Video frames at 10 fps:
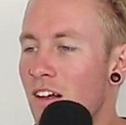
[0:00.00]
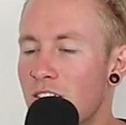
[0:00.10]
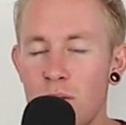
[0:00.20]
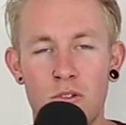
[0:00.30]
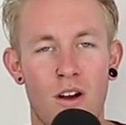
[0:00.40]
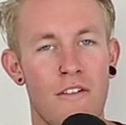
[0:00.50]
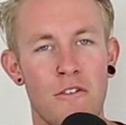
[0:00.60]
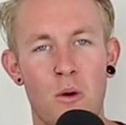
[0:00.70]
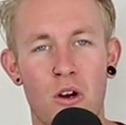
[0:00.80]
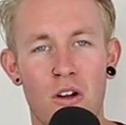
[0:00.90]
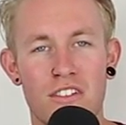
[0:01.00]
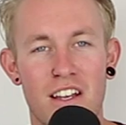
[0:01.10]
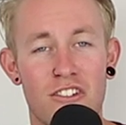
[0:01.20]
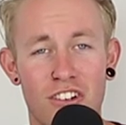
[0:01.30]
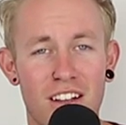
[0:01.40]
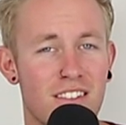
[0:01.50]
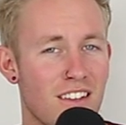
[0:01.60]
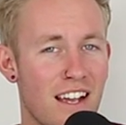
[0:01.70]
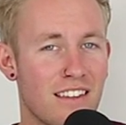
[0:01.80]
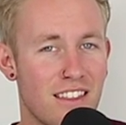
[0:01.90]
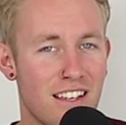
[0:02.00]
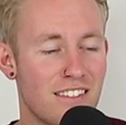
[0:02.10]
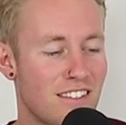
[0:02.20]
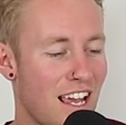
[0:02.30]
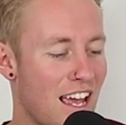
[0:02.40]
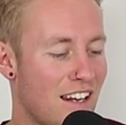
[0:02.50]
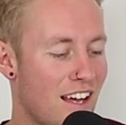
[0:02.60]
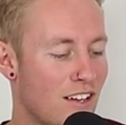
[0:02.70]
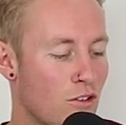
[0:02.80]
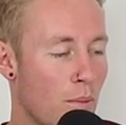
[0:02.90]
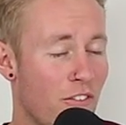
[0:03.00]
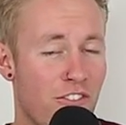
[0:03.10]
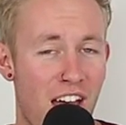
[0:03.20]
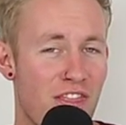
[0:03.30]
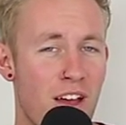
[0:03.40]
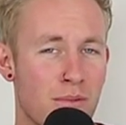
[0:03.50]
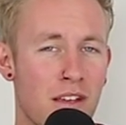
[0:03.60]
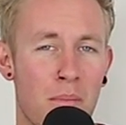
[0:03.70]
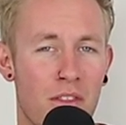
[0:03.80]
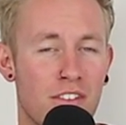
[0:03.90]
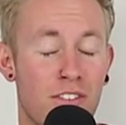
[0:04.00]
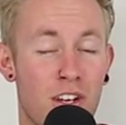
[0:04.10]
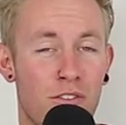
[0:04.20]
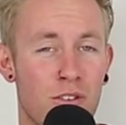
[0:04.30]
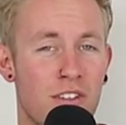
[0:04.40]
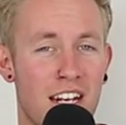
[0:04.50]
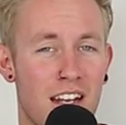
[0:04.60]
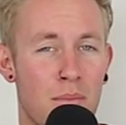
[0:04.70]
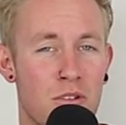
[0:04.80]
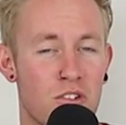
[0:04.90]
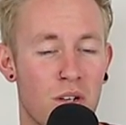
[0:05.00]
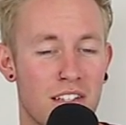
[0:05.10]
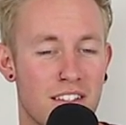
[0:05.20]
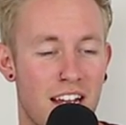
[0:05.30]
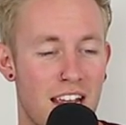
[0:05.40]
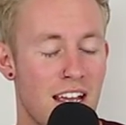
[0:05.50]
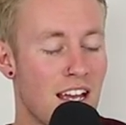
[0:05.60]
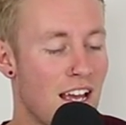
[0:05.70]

Subscribe for more content just like this and uh, drop a fat thumbs up on this video if you did end up enjoying it today.